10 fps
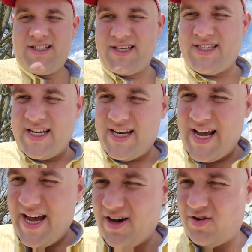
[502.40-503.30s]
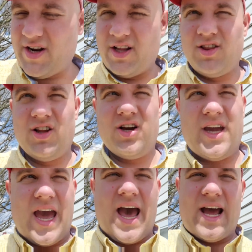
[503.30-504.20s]
to sit down and
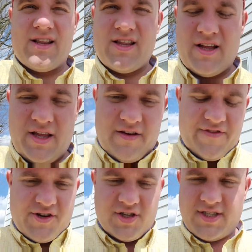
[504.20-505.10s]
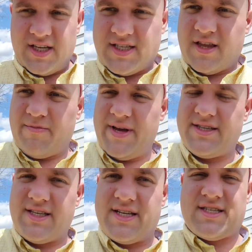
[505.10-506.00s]
look at the efficiencies of the
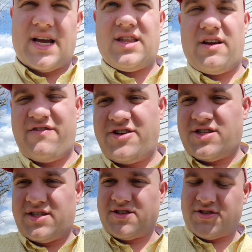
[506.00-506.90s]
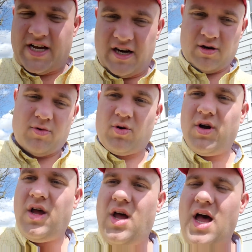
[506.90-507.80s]
business, and the efficiencies are terrible.
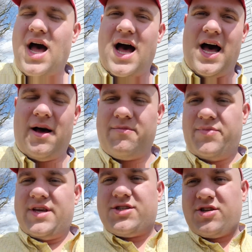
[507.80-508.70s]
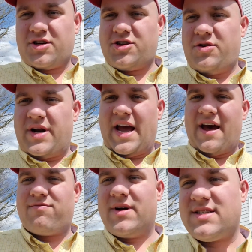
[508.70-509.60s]
Um, this took two and a
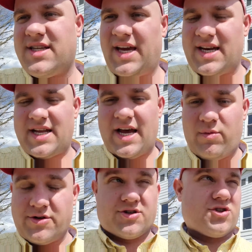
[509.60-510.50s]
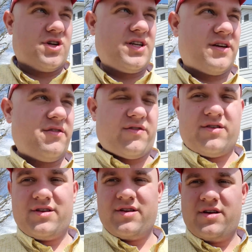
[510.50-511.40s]
half months to get done, which it shouldn't have.
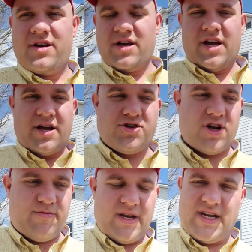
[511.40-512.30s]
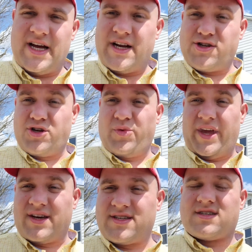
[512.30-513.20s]
It should have been done in two
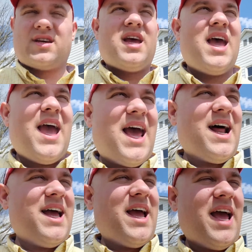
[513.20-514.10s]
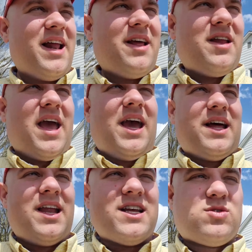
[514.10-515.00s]
weeks. And, I, and,
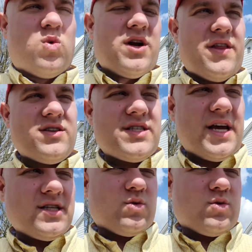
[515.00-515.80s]
and it's one of those things